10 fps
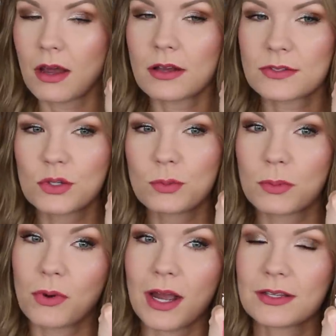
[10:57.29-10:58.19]
not super
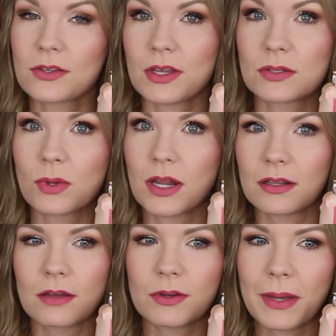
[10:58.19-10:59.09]
bright, so that's what I
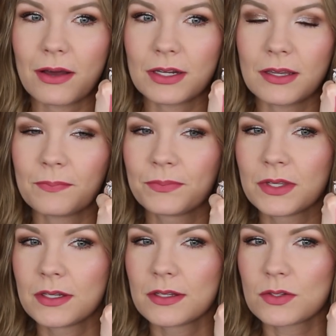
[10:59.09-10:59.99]
love about it.
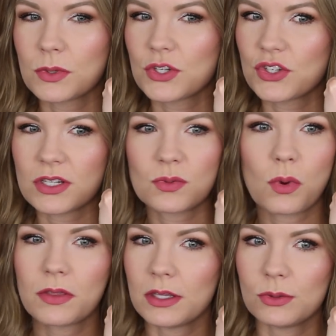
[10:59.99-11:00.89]
So it's just
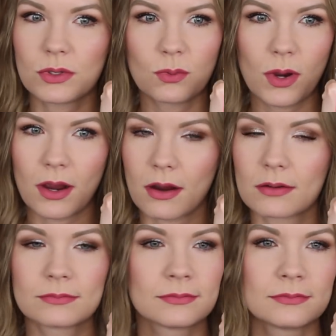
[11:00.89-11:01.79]
one that you can
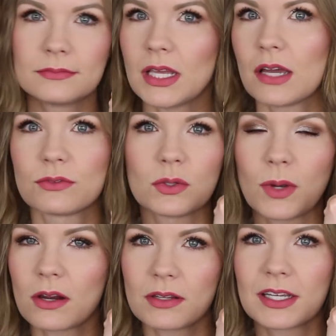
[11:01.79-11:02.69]
wear
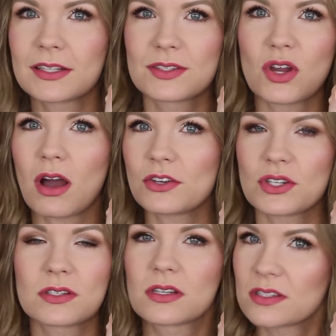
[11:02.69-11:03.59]
everywhere. Like it's not
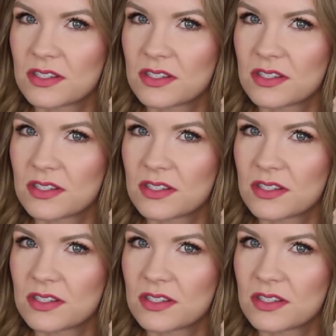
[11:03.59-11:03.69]
just a